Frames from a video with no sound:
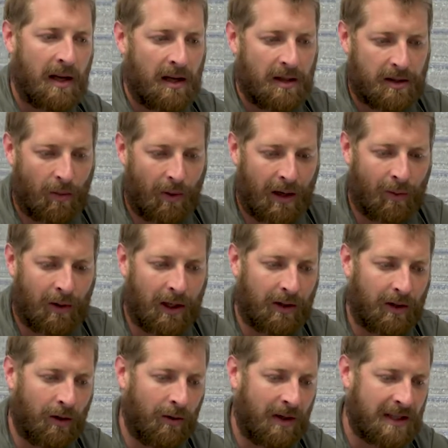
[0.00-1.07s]
So what I want to
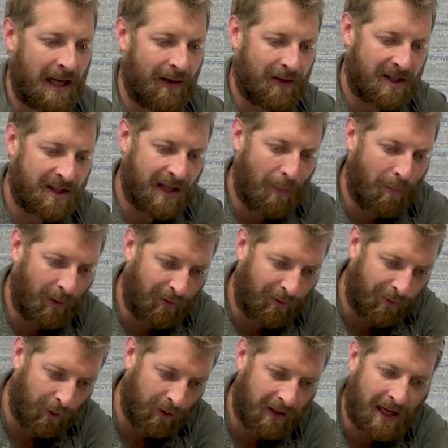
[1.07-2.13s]
do is have a separate
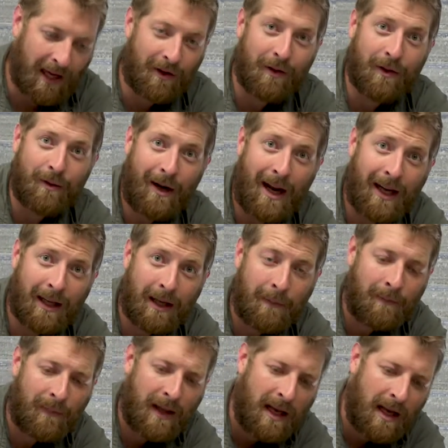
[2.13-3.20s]
foot down on the rack
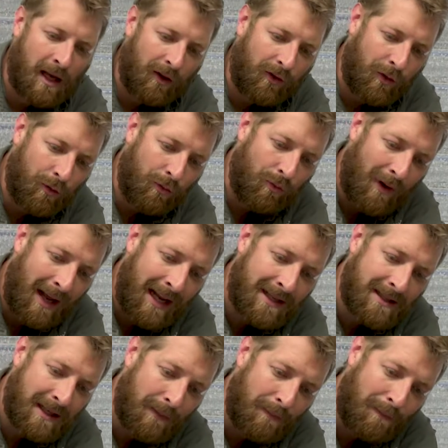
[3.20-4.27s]
to
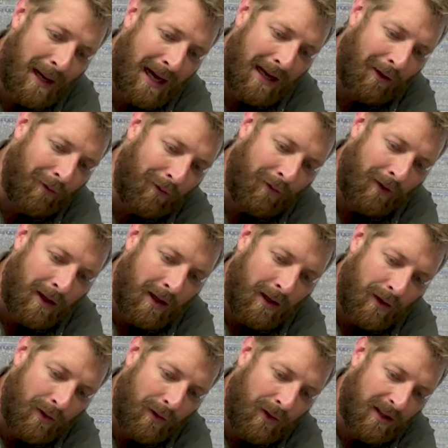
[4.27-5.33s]
raise it above
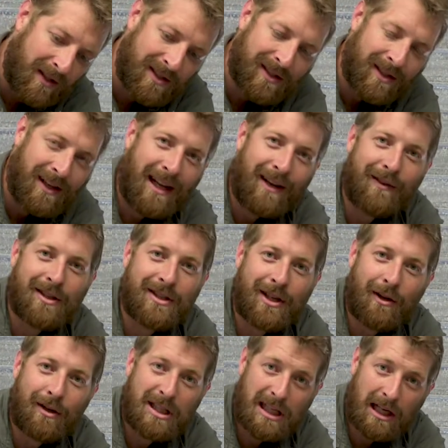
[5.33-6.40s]
this ever
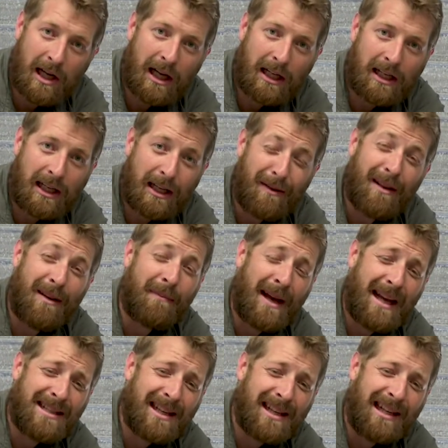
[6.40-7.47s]
so slightly, and
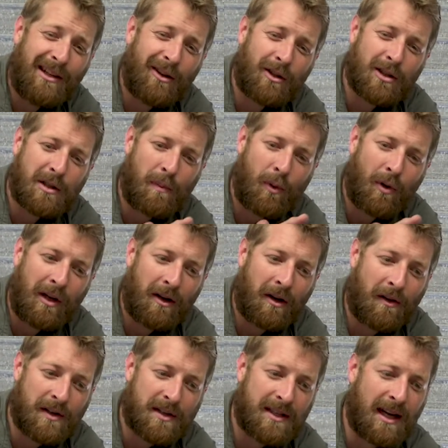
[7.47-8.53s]
basically not supporting it
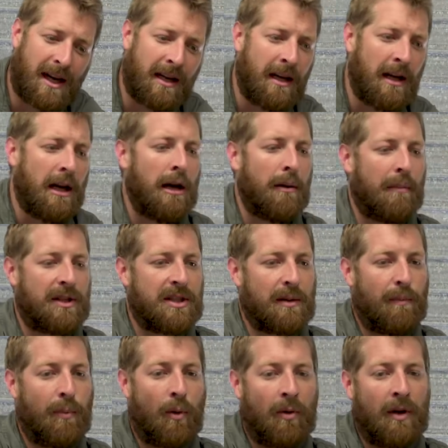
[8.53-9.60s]
on the side, but
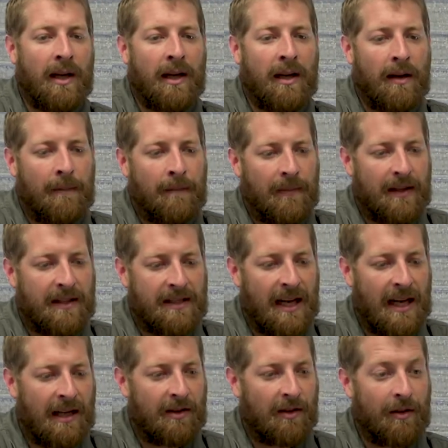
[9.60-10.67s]
supporting the
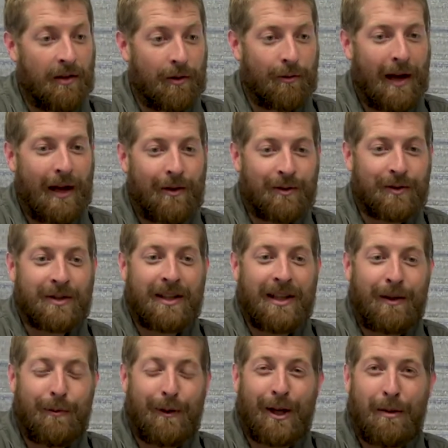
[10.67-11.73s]
tent on the rails
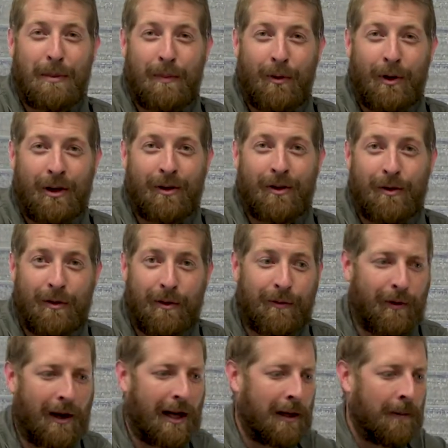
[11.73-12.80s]
that we're going to be putting on the
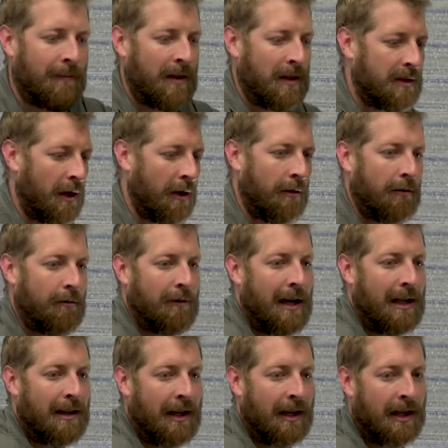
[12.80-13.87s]
roof rack. So
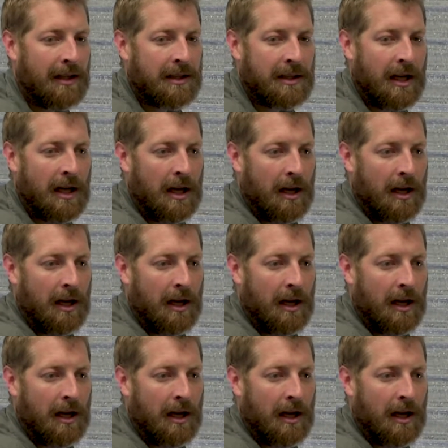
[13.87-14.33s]
great thing is,